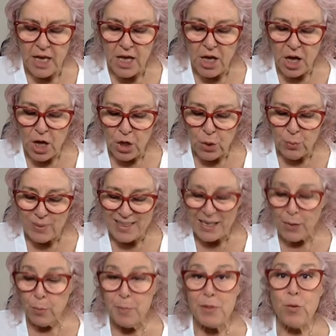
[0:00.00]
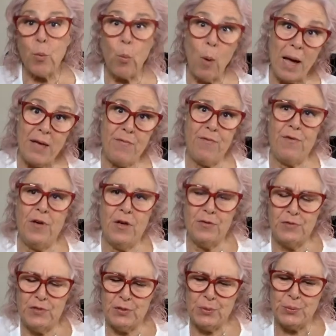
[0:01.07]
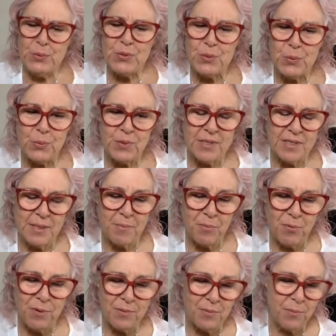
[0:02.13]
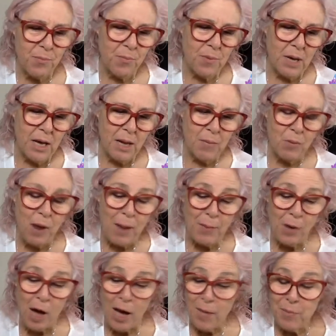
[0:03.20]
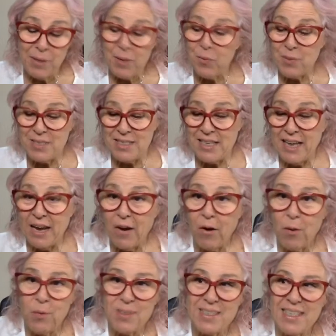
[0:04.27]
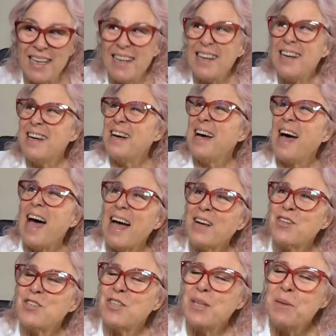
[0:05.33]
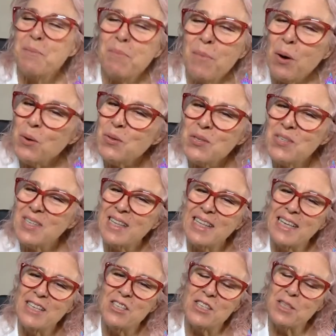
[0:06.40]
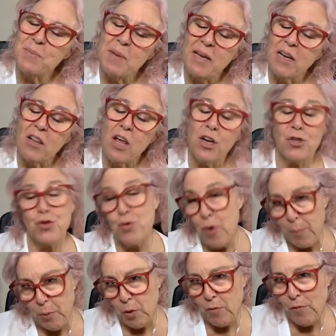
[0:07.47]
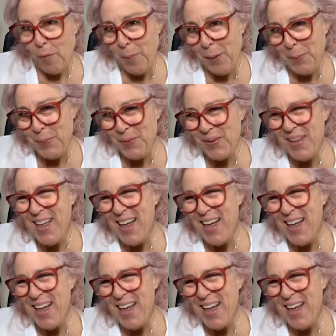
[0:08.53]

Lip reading: I think it would be the wife of Zeus, who was the prime god, but it wasn't. Hera was actually mostly just made a lot of trouble for people.